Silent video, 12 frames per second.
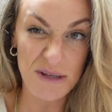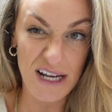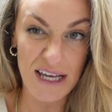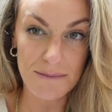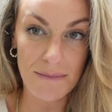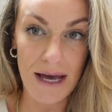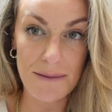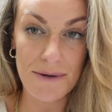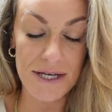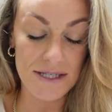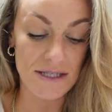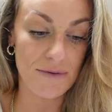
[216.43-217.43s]
be like my
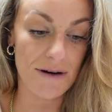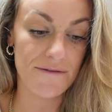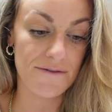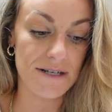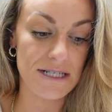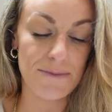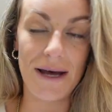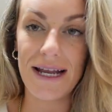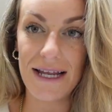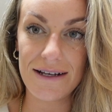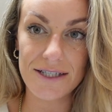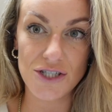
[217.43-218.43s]
personal preference but I
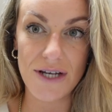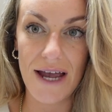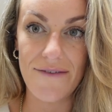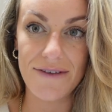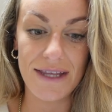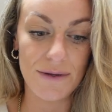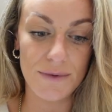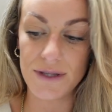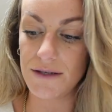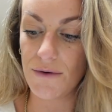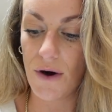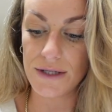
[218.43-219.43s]
like to share everything with
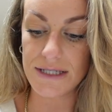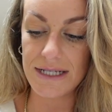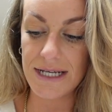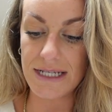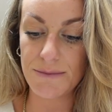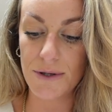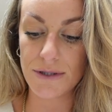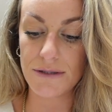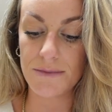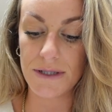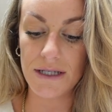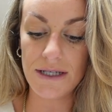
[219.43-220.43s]
you honestly as
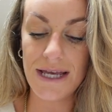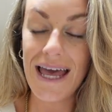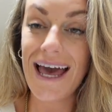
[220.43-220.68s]
possible.